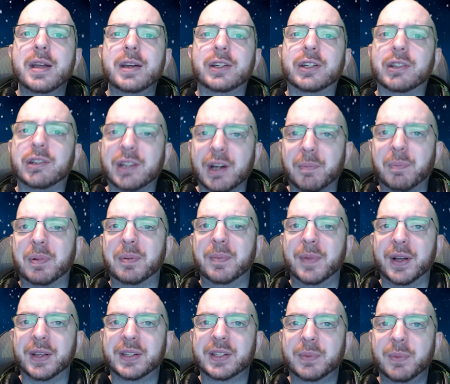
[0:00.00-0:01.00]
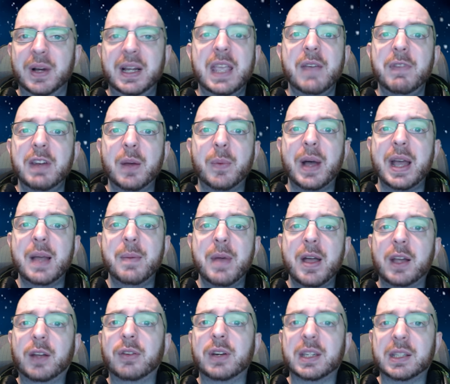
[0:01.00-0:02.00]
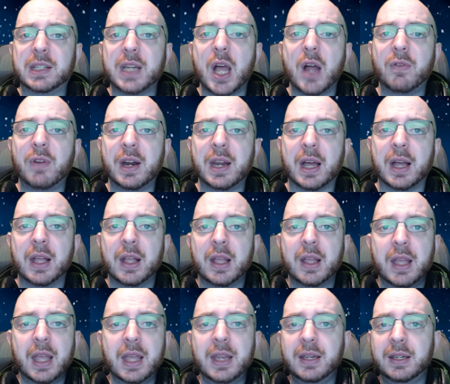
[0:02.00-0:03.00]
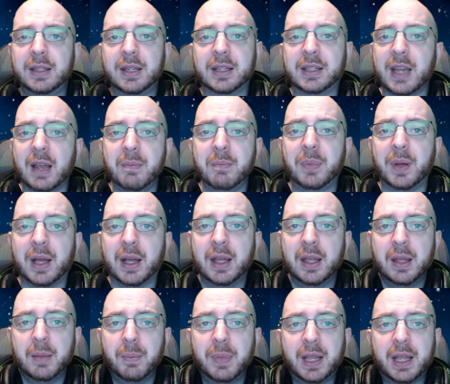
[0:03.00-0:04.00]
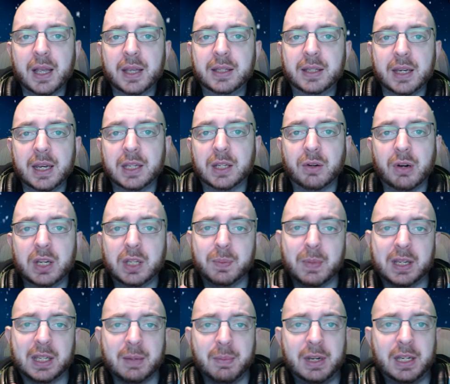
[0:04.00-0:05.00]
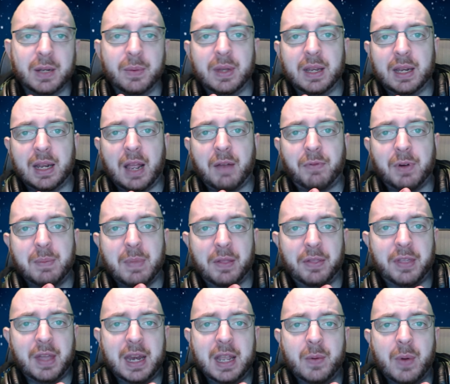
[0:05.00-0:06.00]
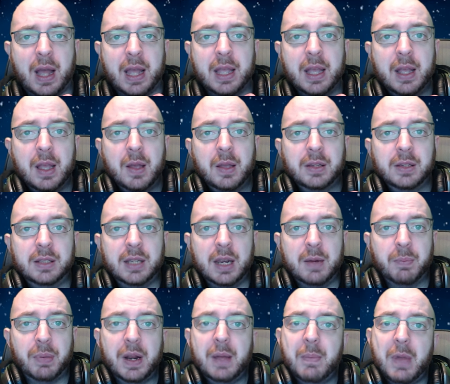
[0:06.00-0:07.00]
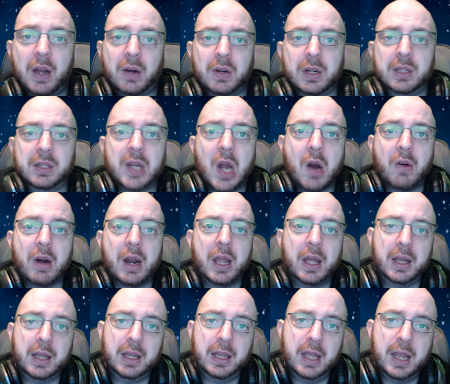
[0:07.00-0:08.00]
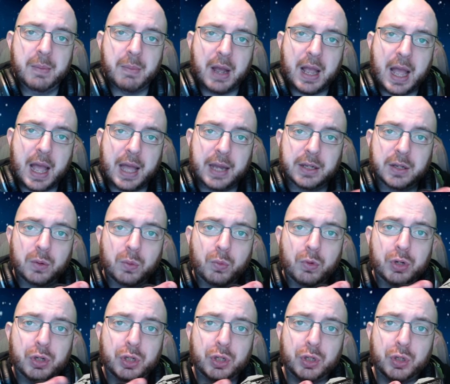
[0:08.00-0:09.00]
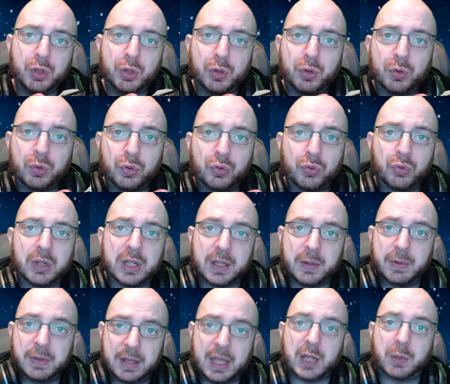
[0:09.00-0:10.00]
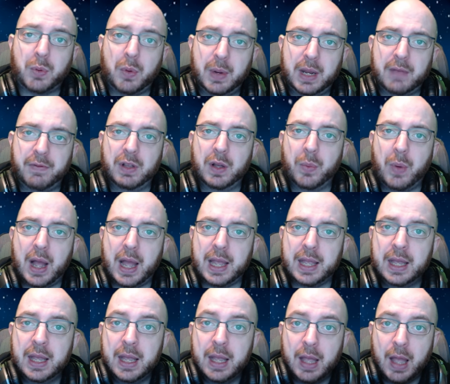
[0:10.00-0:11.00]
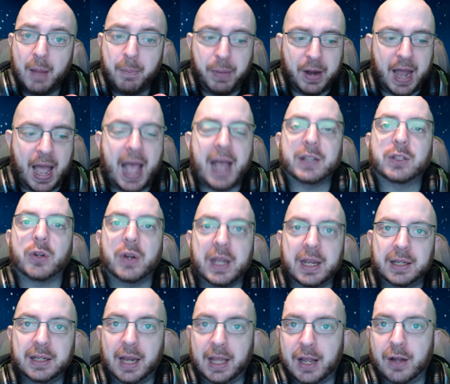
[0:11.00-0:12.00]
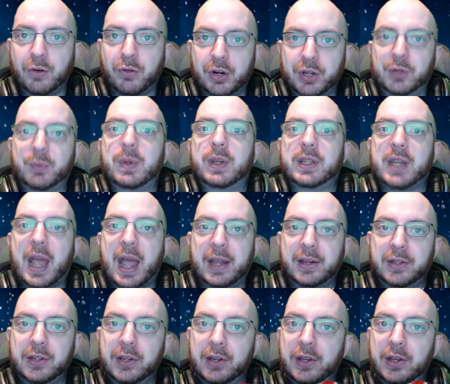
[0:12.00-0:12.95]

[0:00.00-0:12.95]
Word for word: Shipmas! We're giving away a Mercury Star Runner in December because it's Christmas and we do it every month anyway. Zin, put a Mercury Star Runner in my hand, because that's what we're giving away, and put a hat on it, like a Christmas hat.